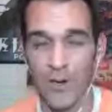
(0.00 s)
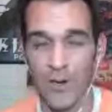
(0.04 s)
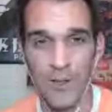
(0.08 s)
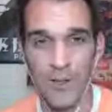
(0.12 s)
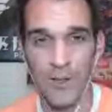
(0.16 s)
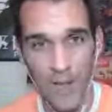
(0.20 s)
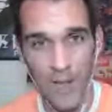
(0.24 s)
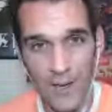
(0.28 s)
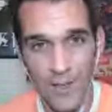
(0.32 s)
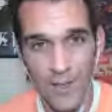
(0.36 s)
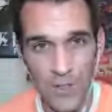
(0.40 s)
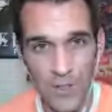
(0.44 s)
they're
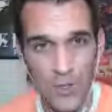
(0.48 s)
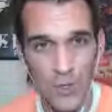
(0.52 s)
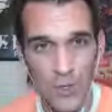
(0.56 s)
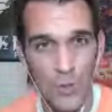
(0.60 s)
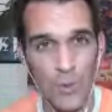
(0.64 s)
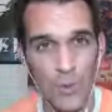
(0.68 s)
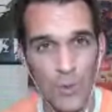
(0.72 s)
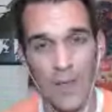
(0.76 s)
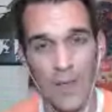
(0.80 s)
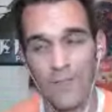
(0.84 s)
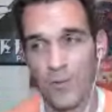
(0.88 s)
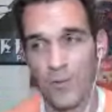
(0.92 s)
inclined to
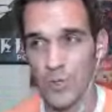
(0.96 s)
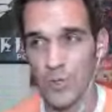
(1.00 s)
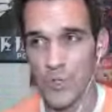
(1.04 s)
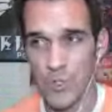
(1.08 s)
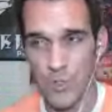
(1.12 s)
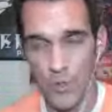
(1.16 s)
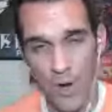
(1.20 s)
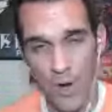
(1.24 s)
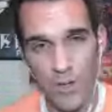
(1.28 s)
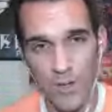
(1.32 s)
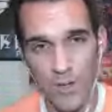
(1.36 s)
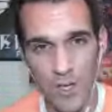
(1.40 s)
do, they feel
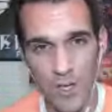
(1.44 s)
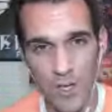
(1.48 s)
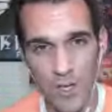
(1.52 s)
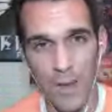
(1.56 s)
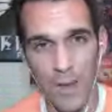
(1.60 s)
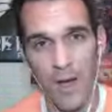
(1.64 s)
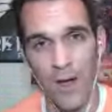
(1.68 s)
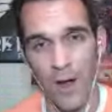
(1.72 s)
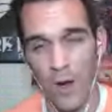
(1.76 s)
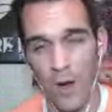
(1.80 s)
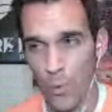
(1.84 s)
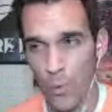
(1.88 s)
strongly
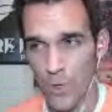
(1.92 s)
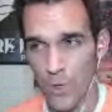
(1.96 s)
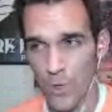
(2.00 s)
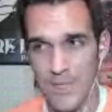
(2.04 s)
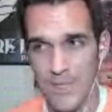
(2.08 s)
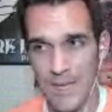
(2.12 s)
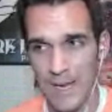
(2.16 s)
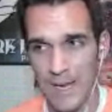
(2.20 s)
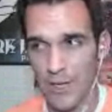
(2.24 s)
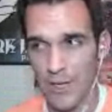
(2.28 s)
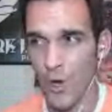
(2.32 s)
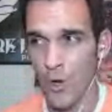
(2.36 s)
about, and we're
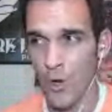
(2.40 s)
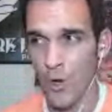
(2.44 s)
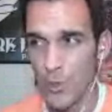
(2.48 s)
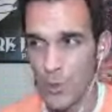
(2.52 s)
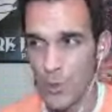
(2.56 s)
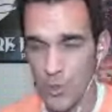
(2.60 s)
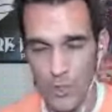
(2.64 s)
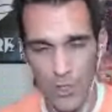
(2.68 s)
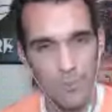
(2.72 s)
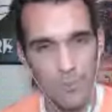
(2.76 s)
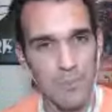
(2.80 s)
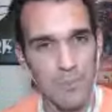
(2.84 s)
saying, no,
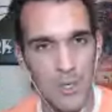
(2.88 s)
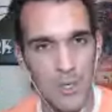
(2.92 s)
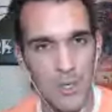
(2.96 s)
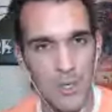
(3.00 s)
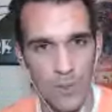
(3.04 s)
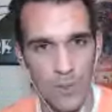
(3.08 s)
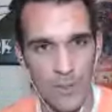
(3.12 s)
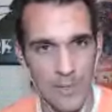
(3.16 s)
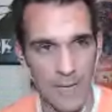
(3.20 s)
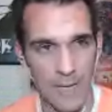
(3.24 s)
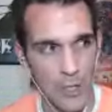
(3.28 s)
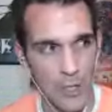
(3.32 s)
you shouldn't be
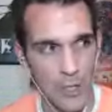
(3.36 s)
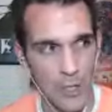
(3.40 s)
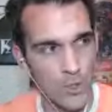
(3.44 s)
doing that.